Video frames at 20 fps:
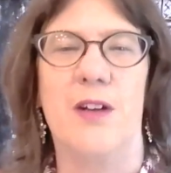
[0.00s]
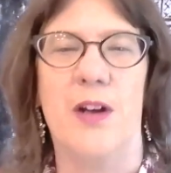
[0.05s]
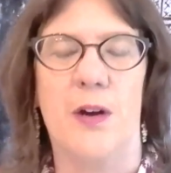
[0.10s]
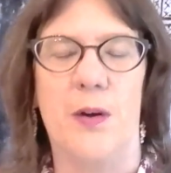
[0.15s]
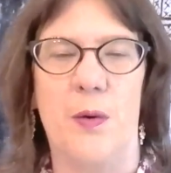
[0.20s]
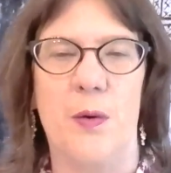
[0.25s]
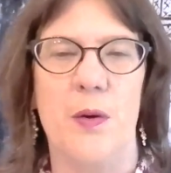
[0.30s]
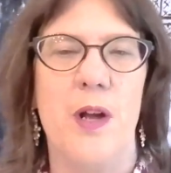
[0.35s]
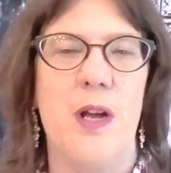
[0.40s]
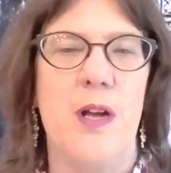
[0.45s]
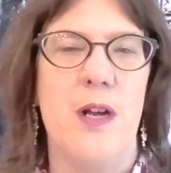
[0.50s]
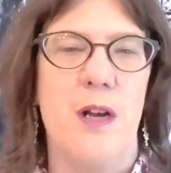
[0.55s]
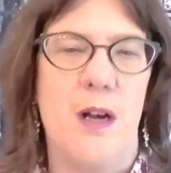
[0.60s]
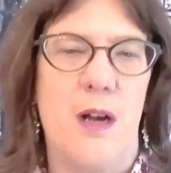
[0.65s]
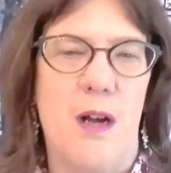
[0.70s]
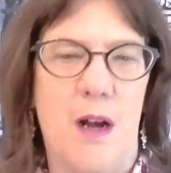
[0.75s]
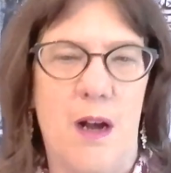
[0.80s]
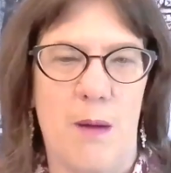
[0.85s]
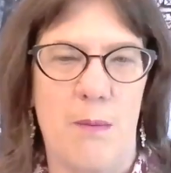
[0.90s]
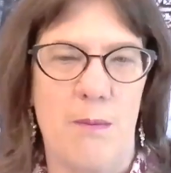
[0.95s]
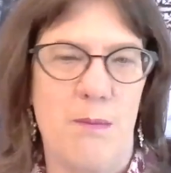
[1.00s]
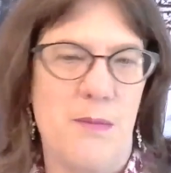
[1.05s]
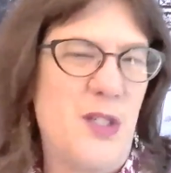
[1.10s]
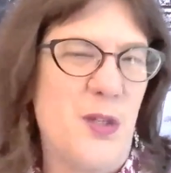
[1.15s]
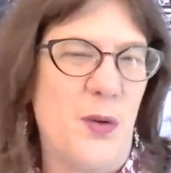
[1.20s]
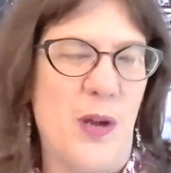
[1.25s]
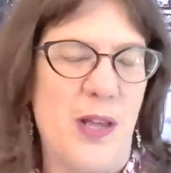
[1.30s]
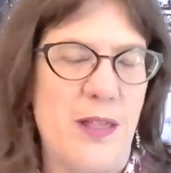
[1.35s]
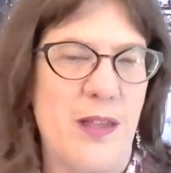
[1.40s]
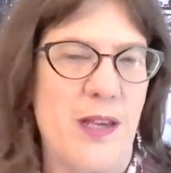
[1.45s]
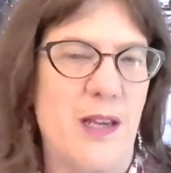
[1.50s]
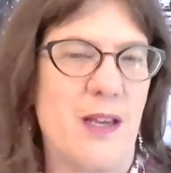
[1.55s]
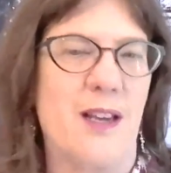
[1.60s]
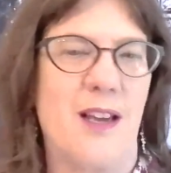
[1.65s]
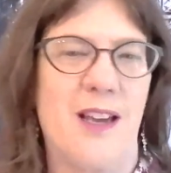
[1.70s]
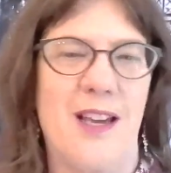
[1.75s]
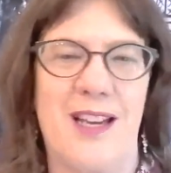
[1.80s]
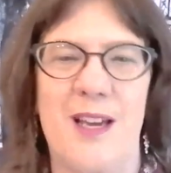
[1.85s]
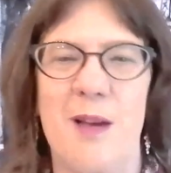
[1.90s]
So I think